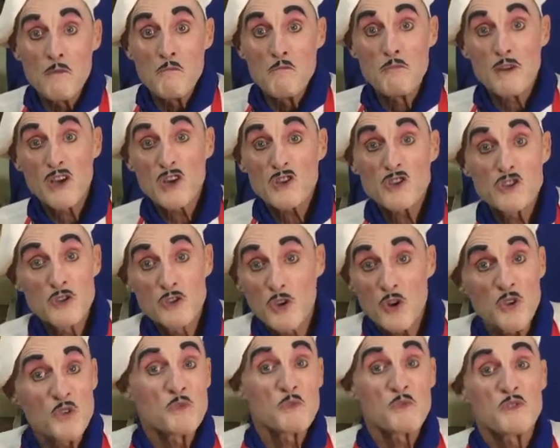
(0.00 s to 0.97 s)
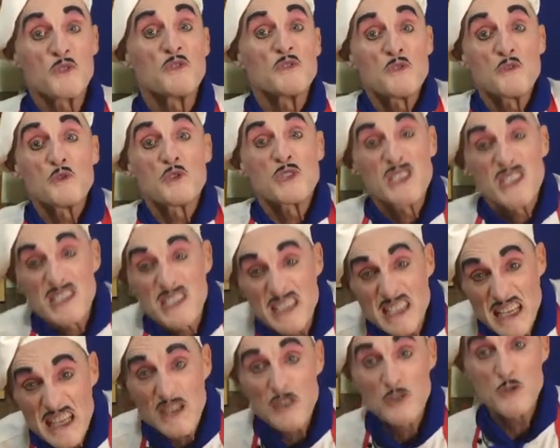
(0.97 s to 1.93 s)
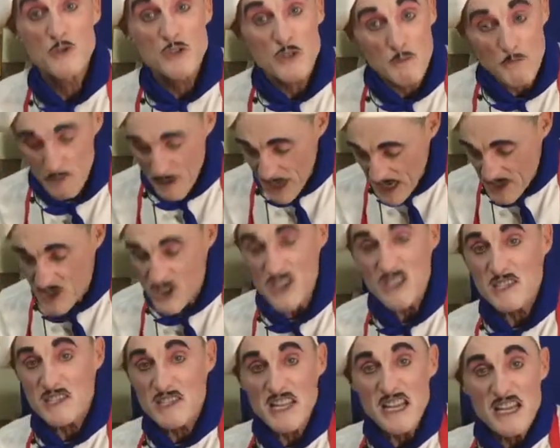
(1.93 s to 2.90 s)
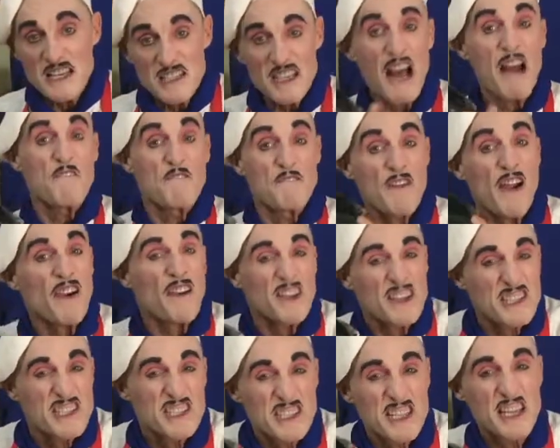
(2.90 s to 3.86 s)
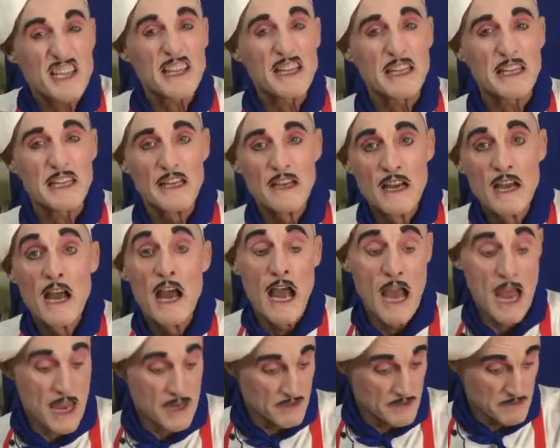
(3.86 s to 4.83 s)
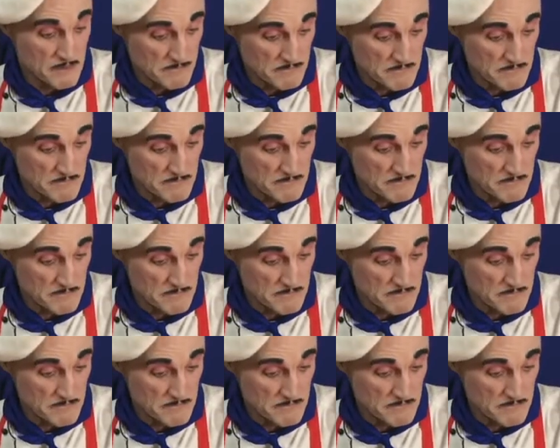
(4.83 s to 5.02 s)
Because you don't want it to stick to the pan. These things are very sticky. And